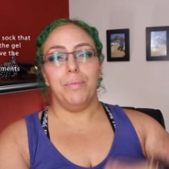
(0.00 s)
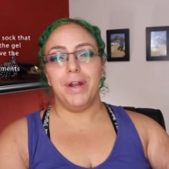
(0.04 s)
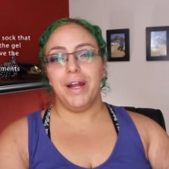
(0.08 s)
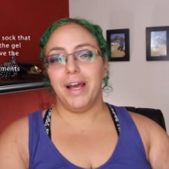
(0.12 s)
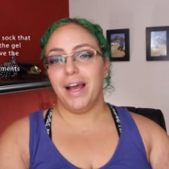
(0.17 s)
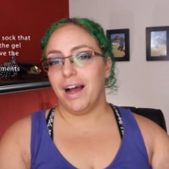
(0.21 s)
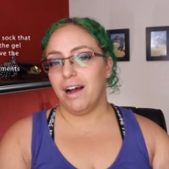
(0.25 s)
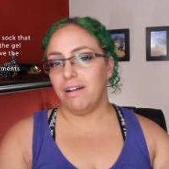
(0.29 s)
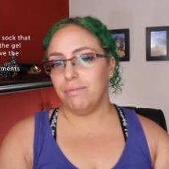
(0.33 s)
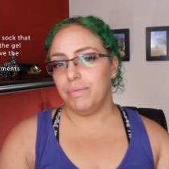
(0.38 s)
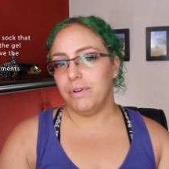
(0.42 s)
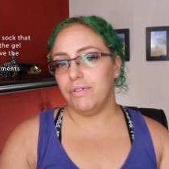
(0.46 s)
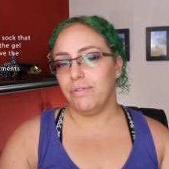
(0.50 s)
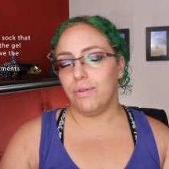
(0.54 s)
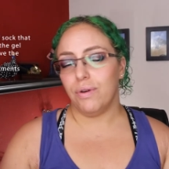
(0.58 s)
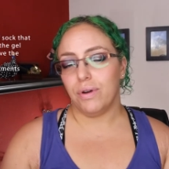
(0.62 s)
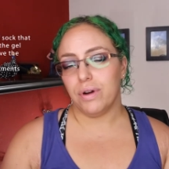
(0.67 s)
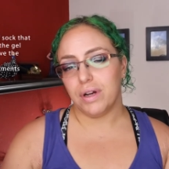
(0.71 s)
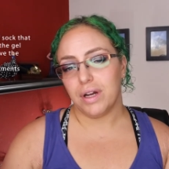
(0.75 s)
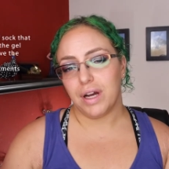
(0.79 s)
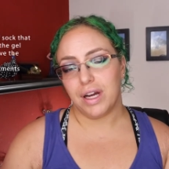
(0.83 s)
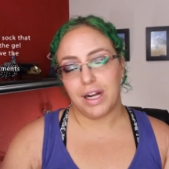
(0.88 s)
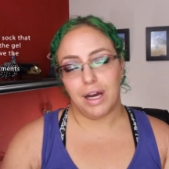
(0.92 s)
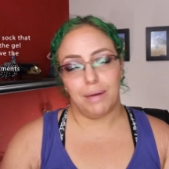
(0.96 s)
but I have
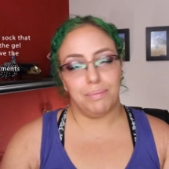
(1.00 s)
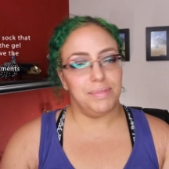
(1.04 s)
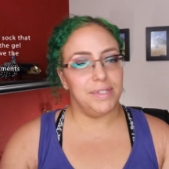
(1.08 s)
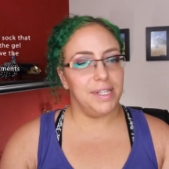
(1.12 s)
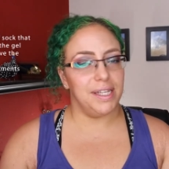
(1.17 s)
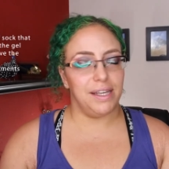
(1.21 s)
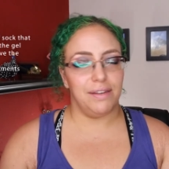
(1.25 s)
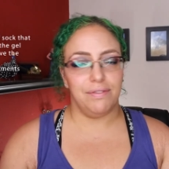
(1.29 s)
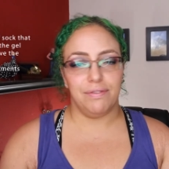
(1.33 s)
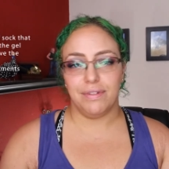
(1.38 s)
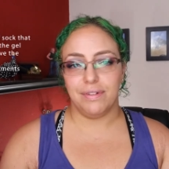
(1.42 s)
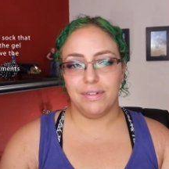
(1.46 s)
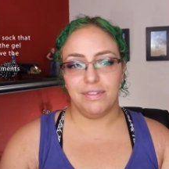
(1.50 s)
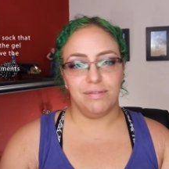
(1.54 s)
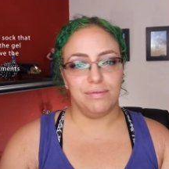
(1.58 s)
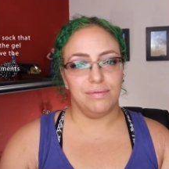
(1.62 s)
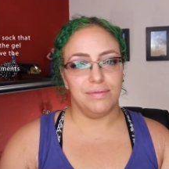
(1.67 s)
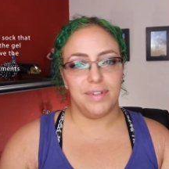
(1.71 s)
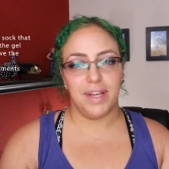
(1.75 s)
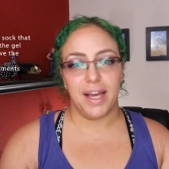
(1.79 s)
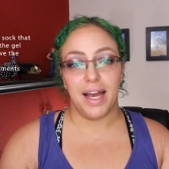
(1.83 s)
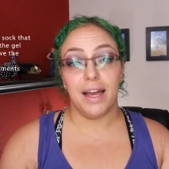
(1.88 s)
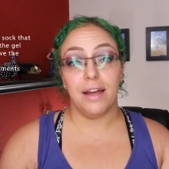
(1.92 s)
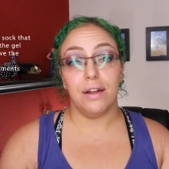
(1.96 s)
before gone up to
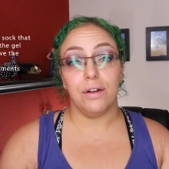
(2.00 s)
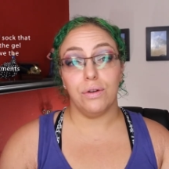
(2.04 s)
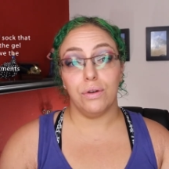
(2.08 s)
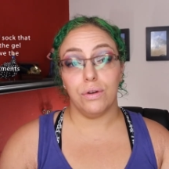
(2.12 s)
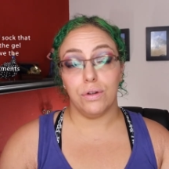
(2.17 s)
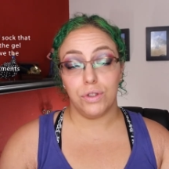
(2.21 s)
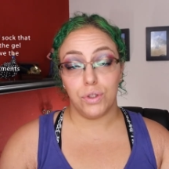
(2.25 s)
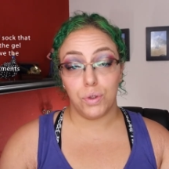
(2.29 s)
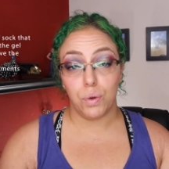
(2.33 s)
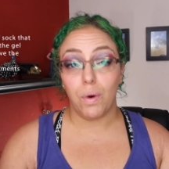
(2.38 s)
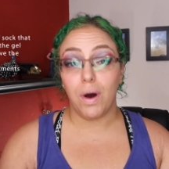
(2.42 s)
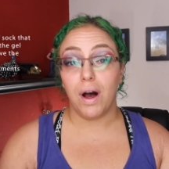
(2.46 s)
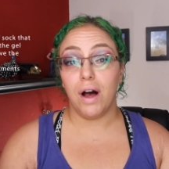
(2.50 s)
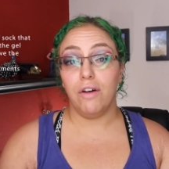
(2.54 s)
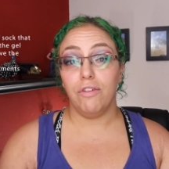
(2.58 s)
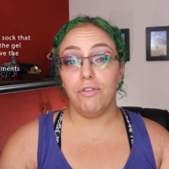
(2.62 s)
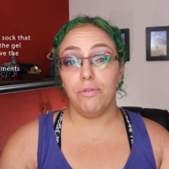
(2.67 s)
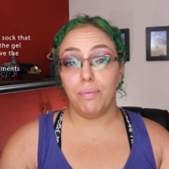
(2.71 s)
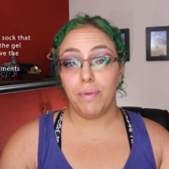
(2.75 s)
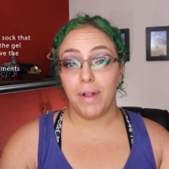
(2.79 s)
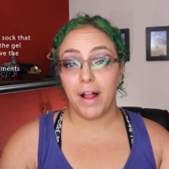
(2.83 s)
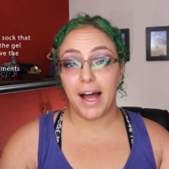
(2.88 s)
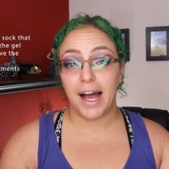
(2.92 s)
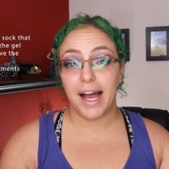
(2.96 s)
even 10 or
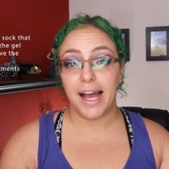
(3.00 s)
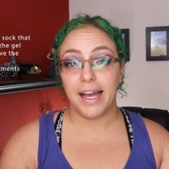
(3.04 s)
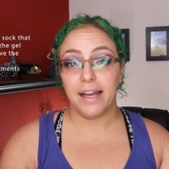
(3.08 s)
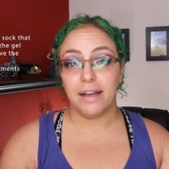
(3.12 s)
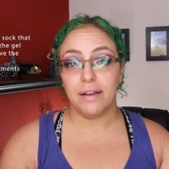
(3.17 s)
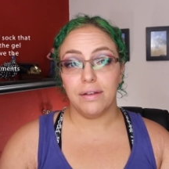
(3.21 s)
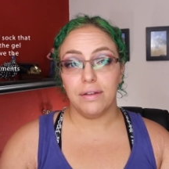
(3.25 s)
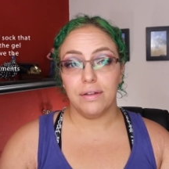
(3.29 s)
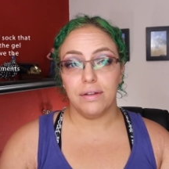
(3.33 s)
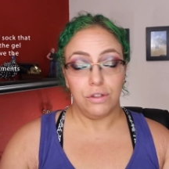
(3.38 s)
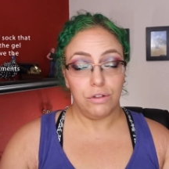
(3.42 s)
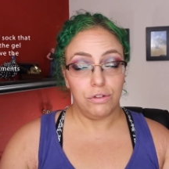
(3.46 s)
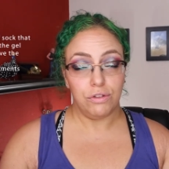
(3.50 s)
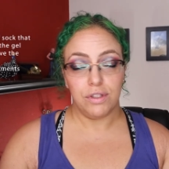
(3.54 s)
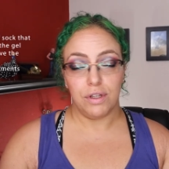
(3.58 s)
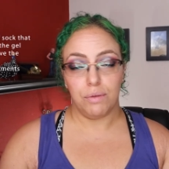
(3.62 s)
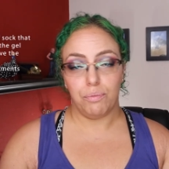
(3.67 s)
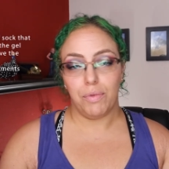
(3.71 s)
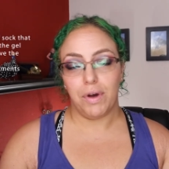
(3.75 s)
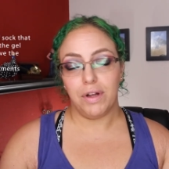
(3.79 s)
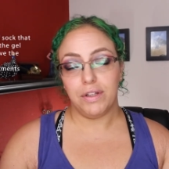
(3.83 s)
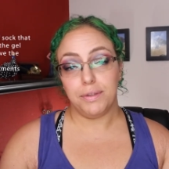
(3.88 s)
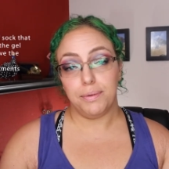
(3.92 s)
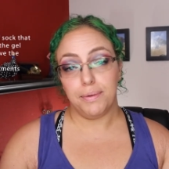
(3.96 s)
12 ply,
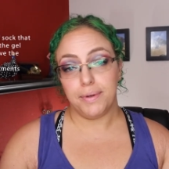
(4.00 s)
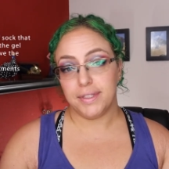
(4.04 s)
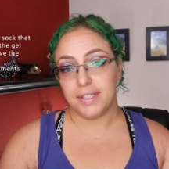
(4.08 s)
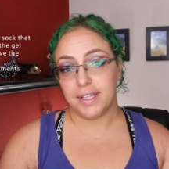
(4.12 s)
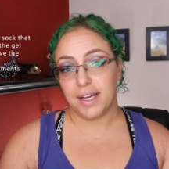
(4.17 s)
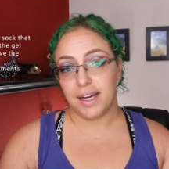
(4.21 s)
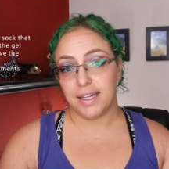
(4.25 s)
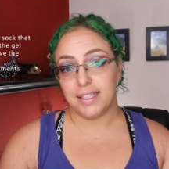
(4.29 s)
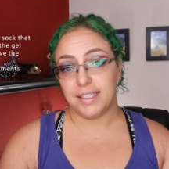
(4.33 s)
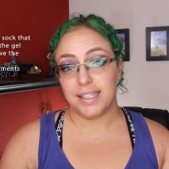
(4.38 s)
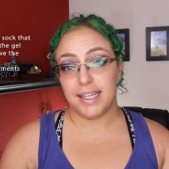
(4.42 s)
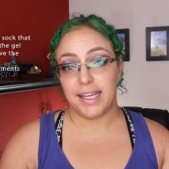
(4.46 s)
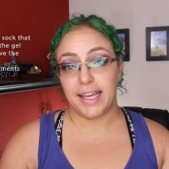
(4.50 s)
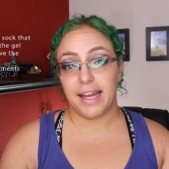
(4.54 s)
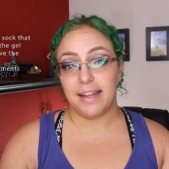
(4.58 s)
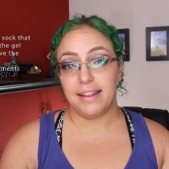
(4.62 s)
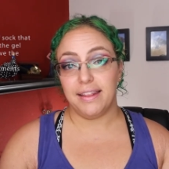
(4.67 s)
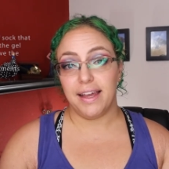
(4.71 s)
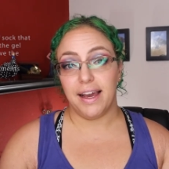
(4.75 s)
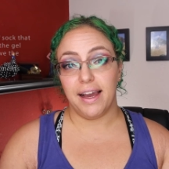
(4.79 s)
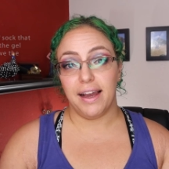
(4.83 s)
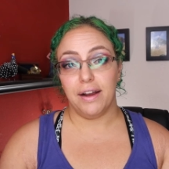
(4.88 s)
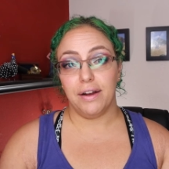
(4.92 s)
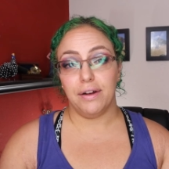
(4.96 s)
using multiple socks to
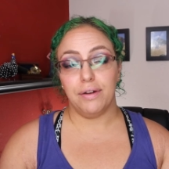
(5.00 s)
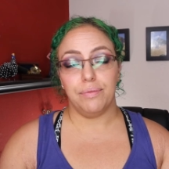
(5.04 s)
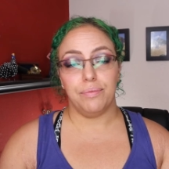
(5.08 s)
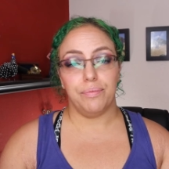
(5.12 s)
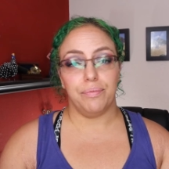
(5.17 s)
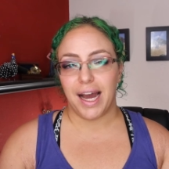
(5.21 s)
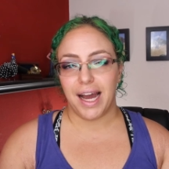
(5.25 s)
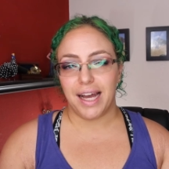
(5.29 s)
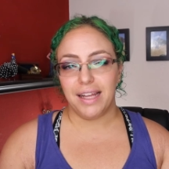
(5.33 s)
get there.